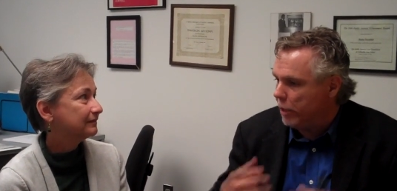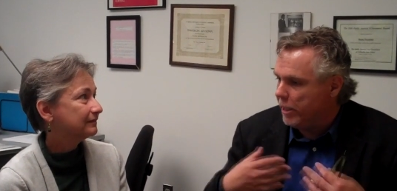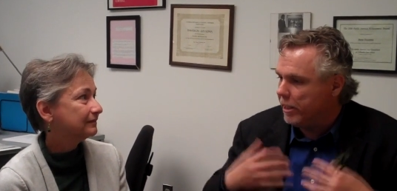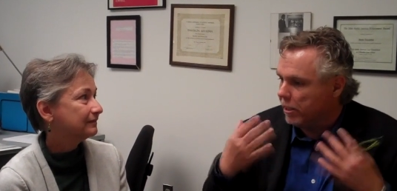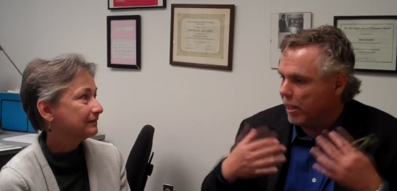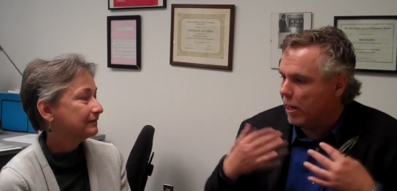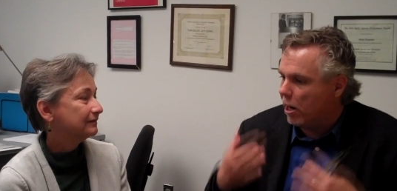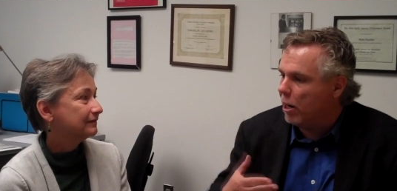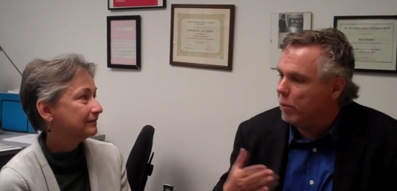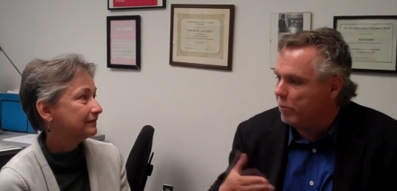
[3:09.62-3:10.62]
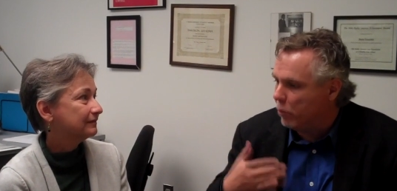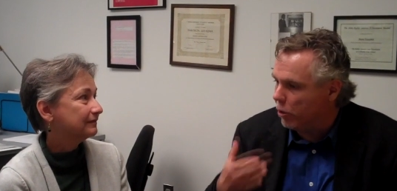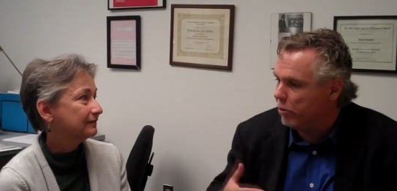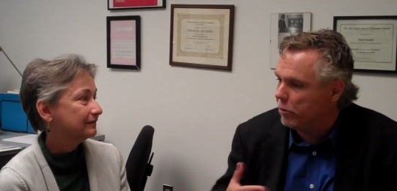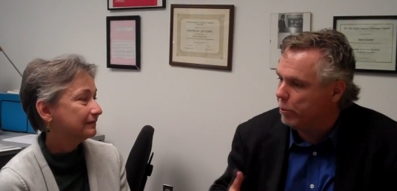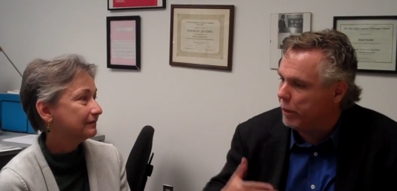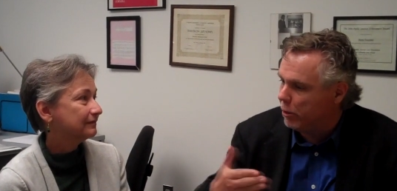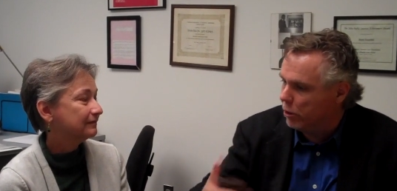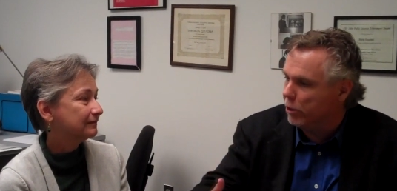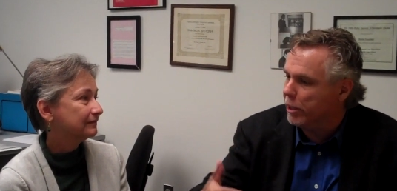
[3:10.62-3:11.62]
Speaker 1: we need to let our voice be
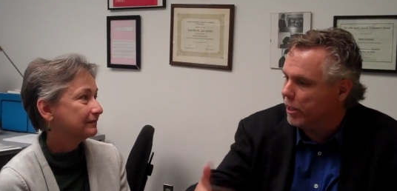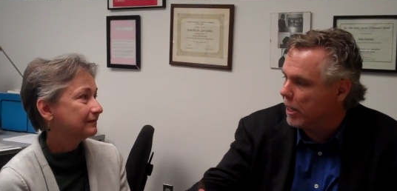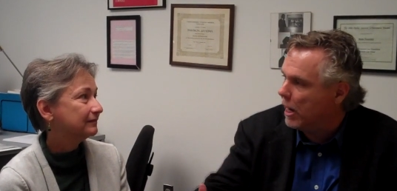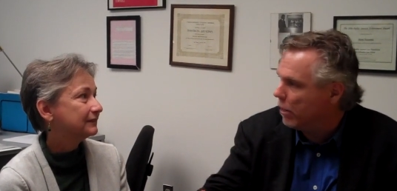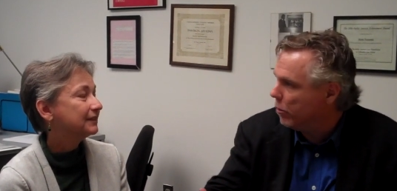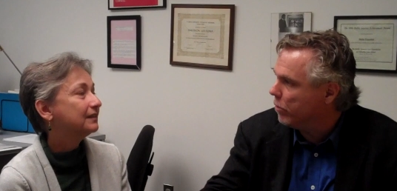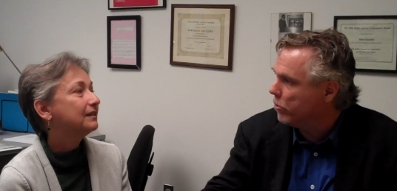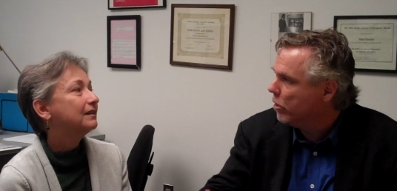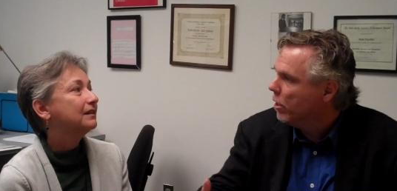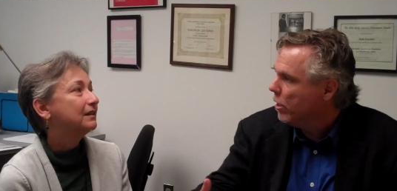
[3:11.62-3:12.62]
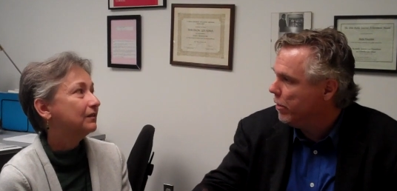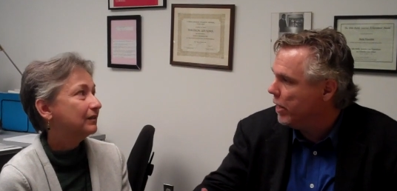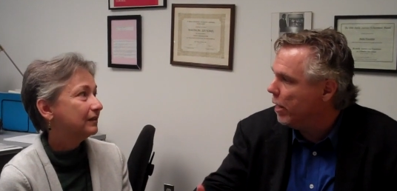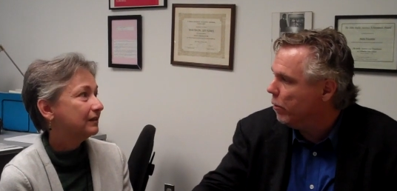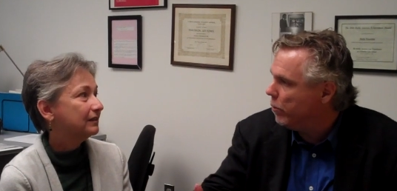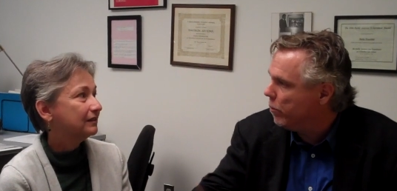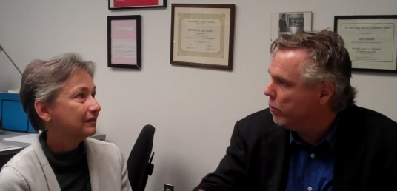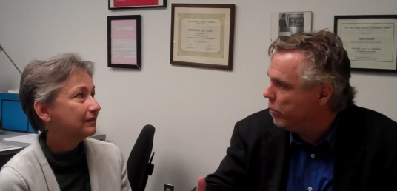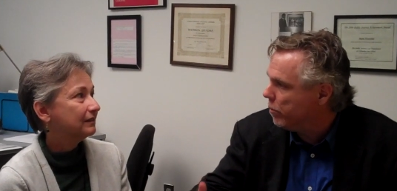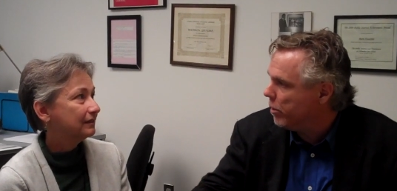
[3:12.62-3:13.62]
heard in Congress, that
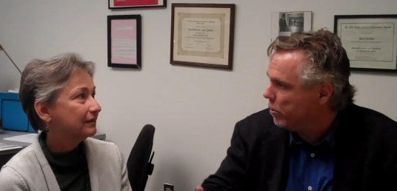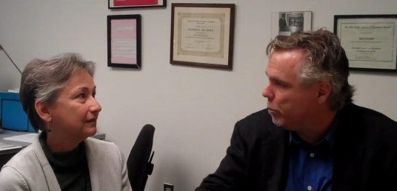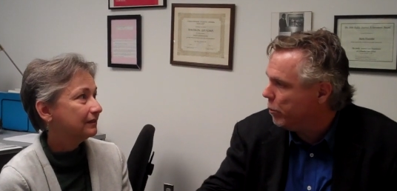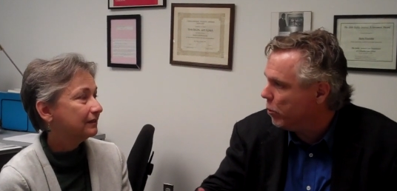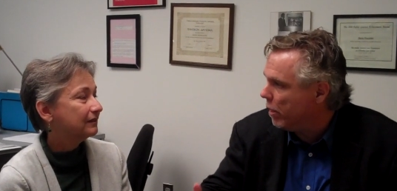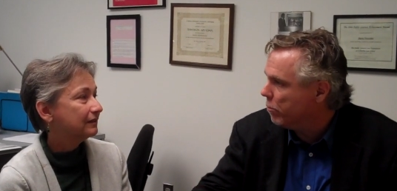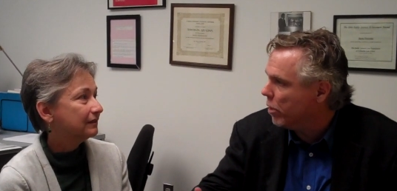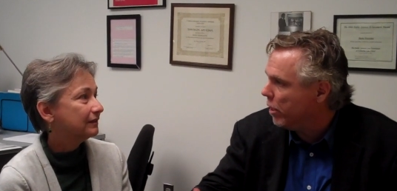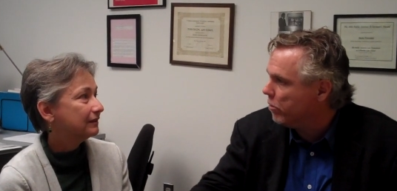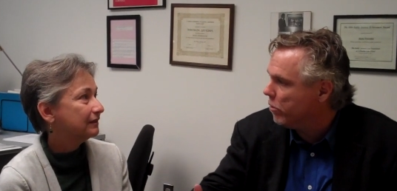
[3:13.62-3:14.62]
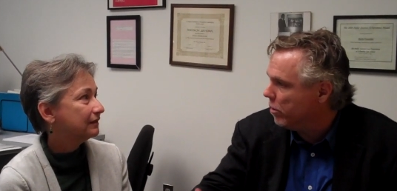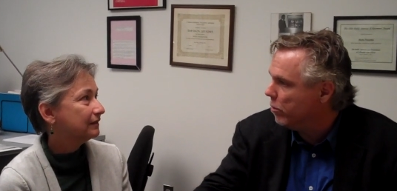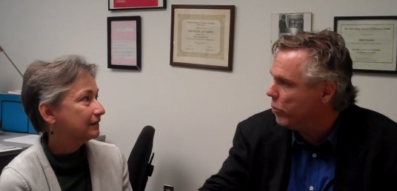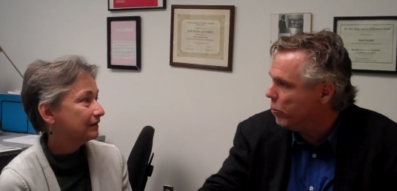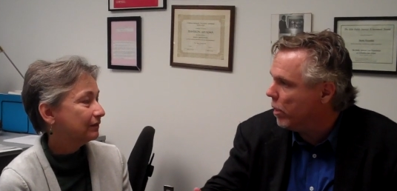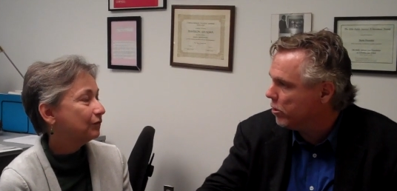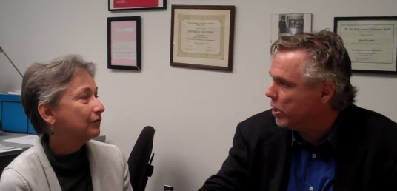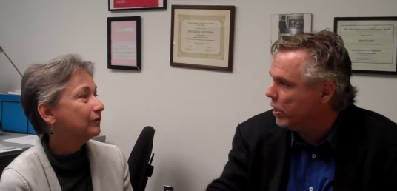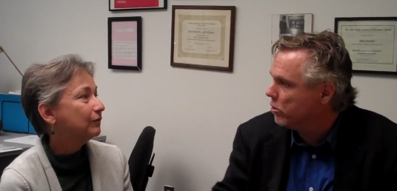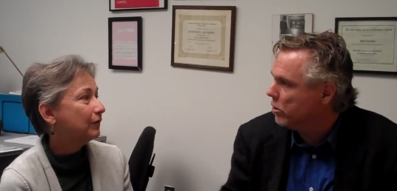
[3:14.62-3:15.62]
these people have rights and we want
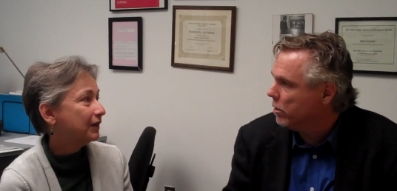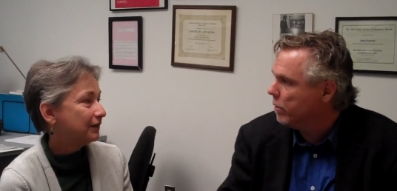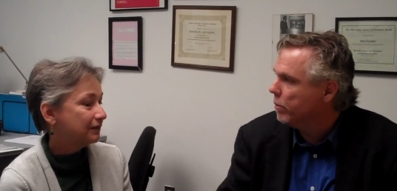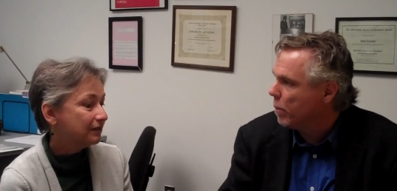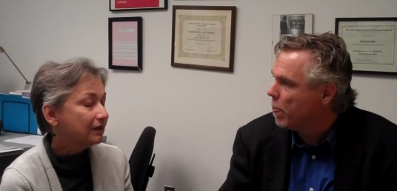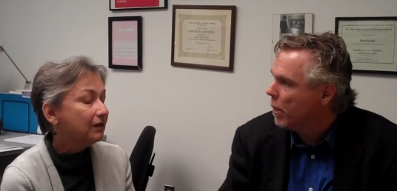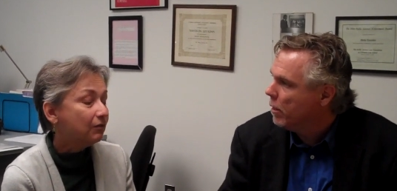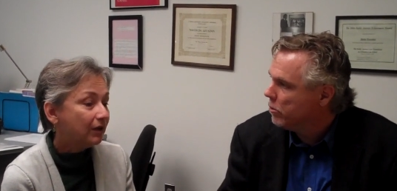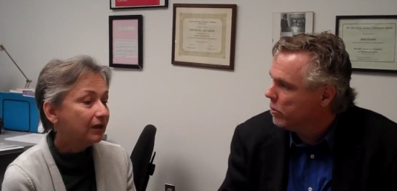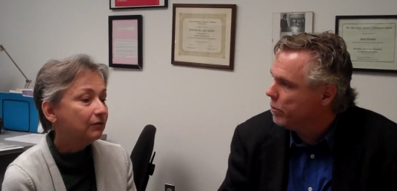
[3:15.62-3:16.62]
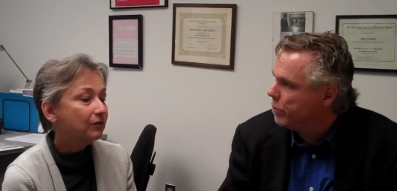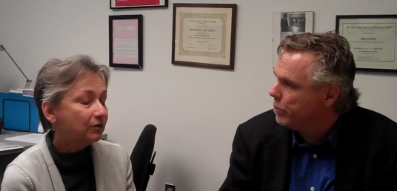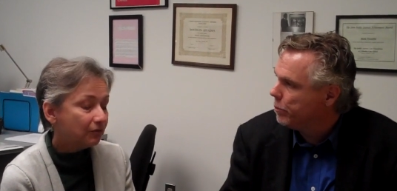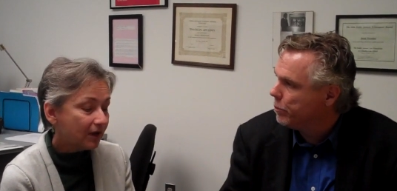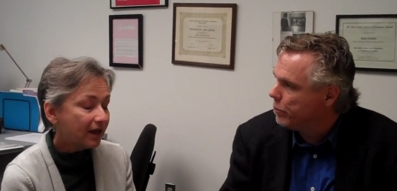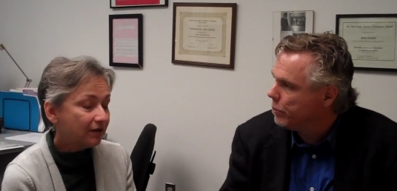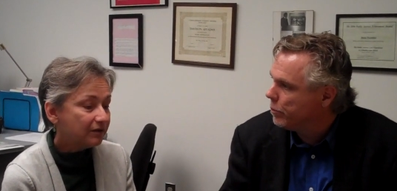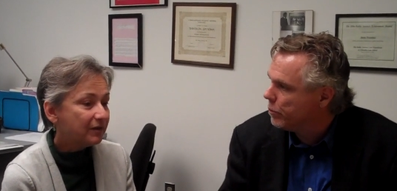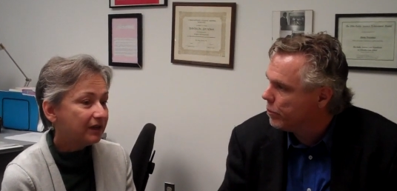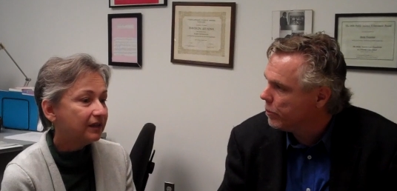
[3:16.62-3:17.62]
change.
Speaker 2: Right. Well, what, how
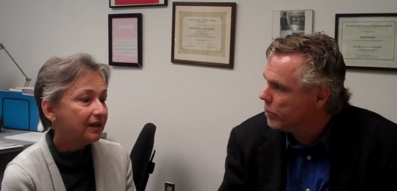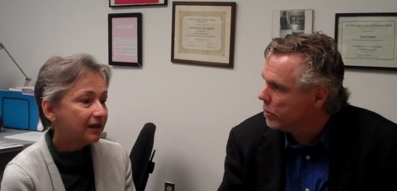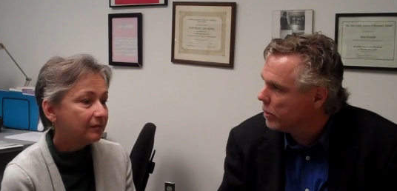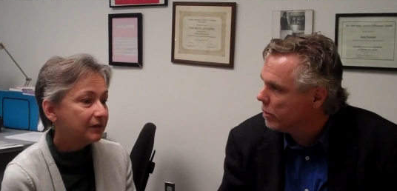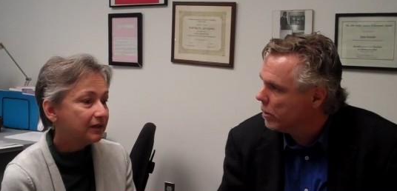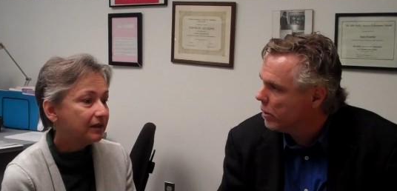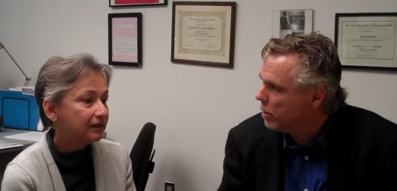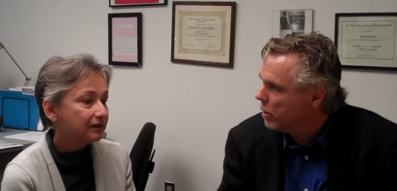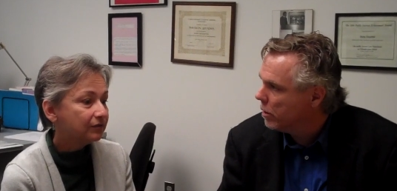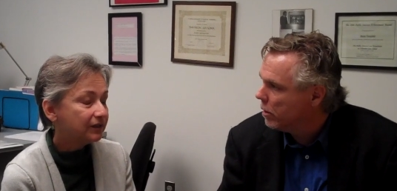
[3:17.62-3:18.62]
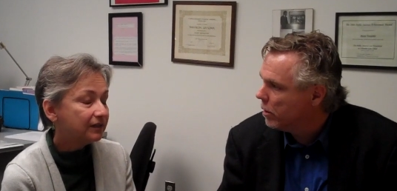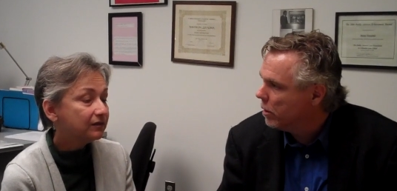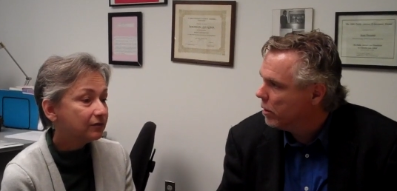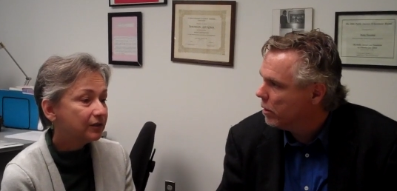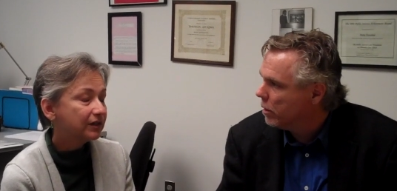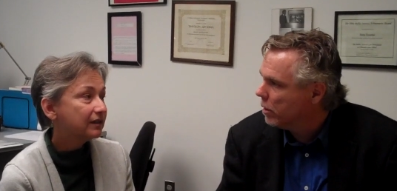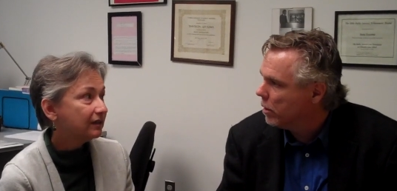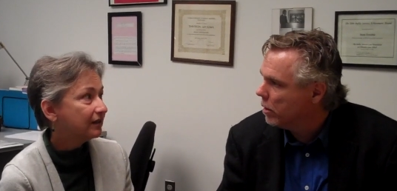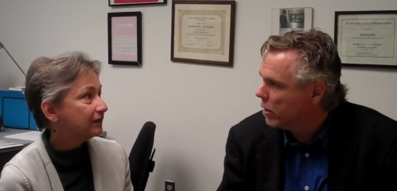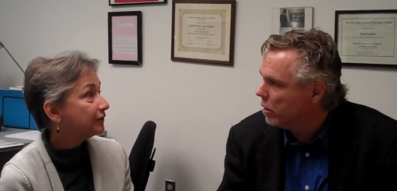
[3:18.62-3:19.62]
we make it happen is we need to work at a
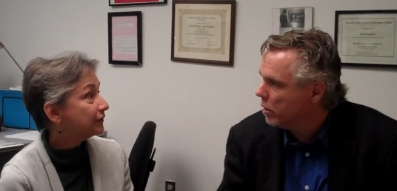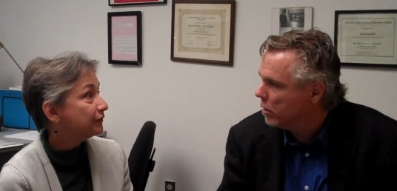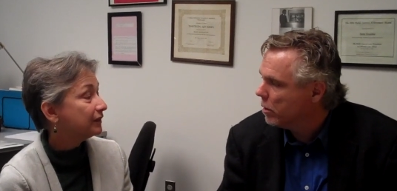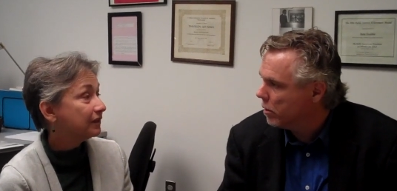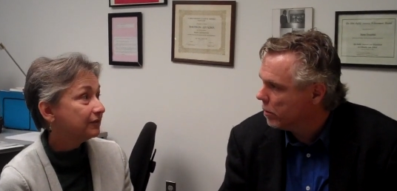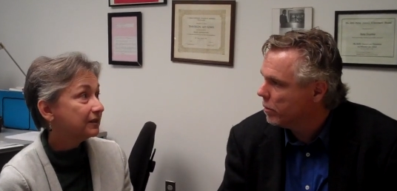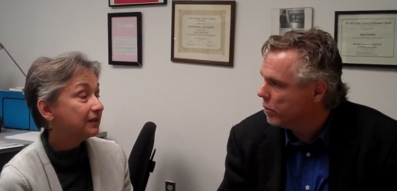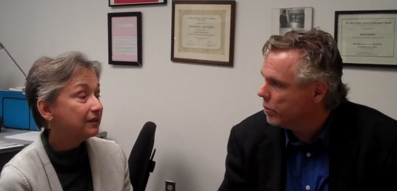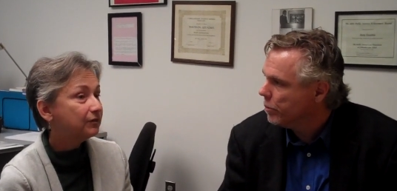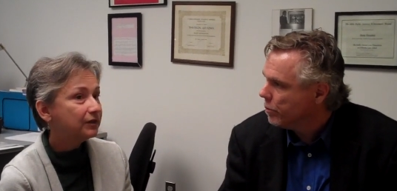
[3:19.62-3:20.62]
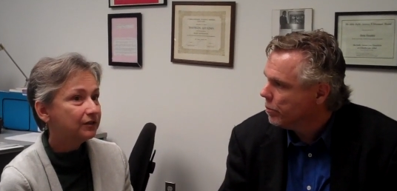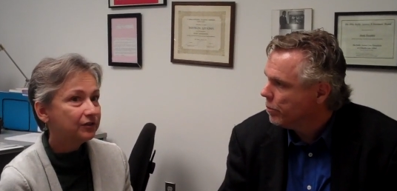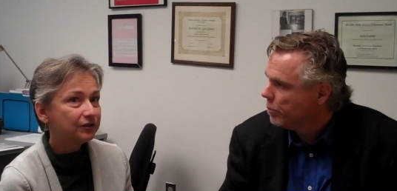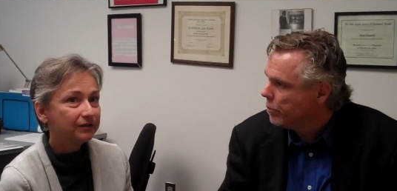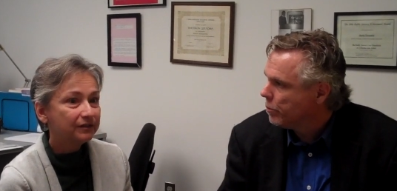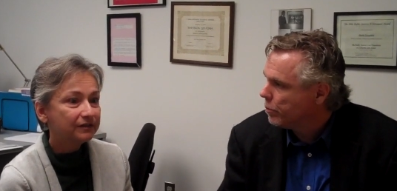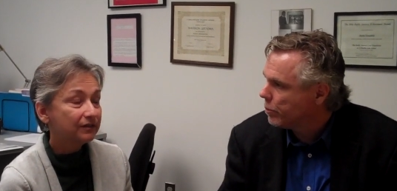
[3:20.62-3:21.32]
lot of different levels. I think what you're doing is